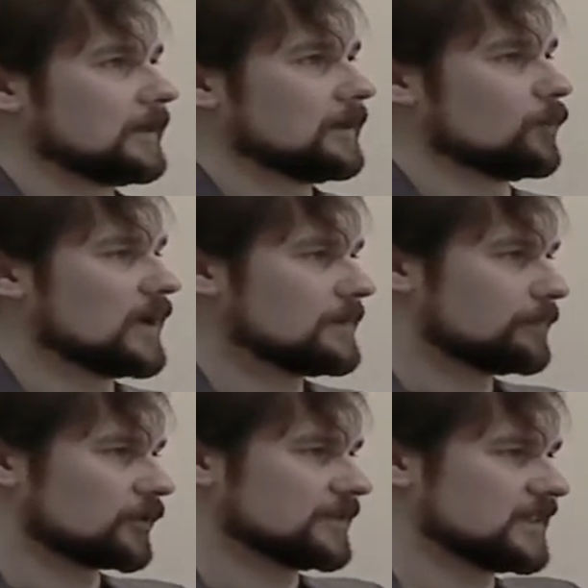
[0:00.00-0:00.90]
One
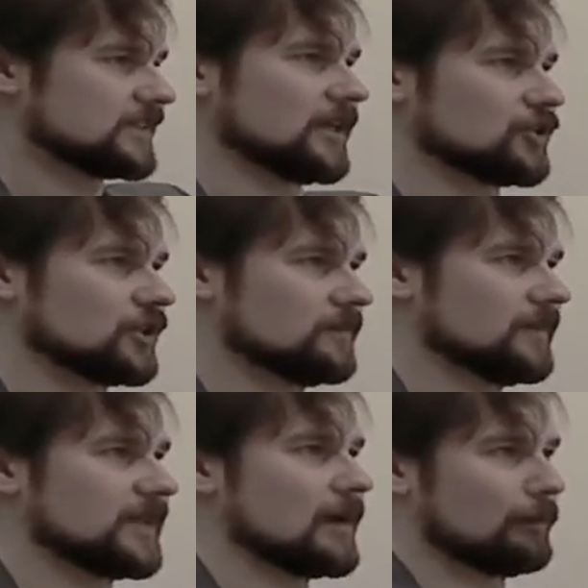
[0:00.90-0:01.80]
important distinction
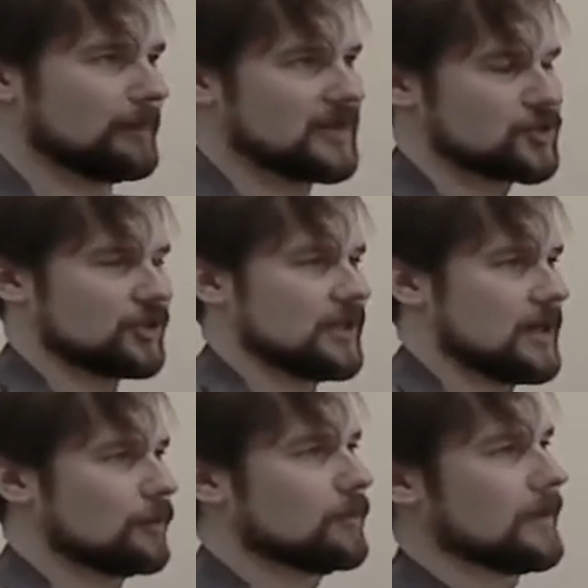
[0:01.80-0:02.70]
that I will mention
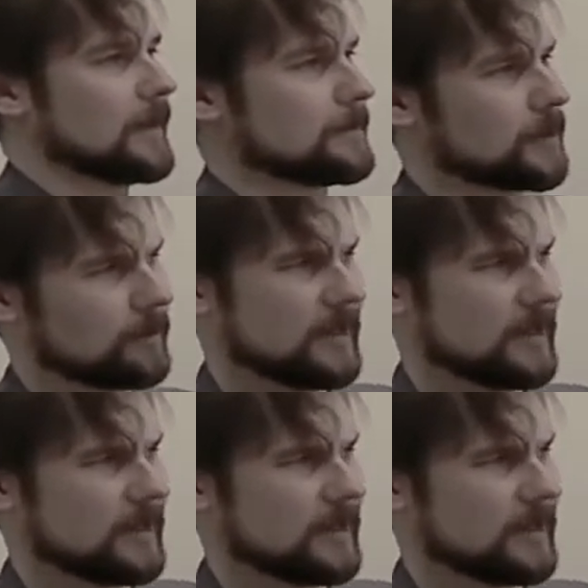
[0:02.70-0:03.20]
now and probably